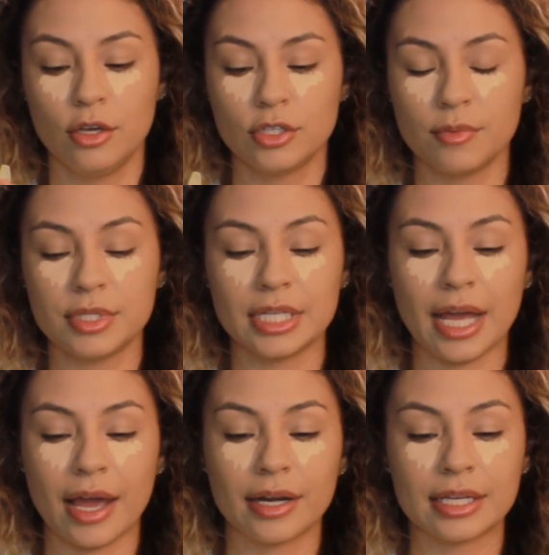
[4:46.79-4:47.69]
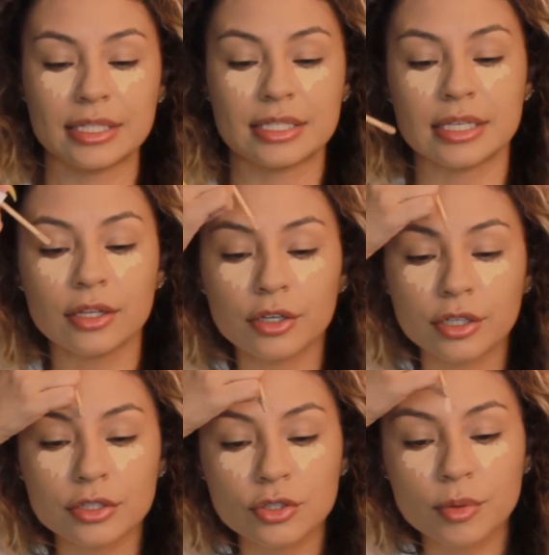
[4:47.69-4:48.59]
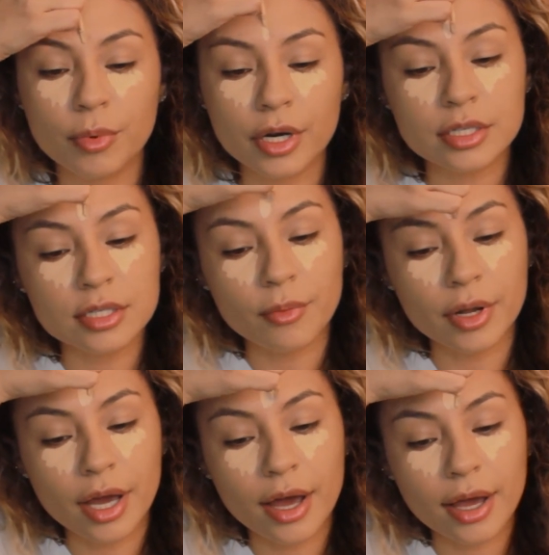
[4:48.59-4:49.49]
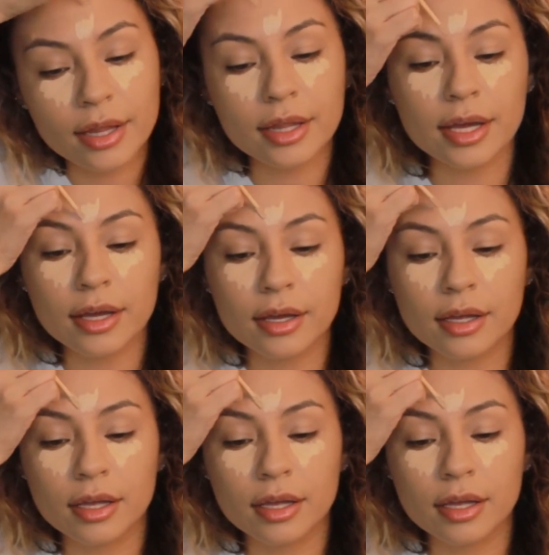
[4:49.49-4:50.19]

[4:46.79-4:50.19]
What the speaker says: So I'm just going to add concealer to the parts I want to highlight.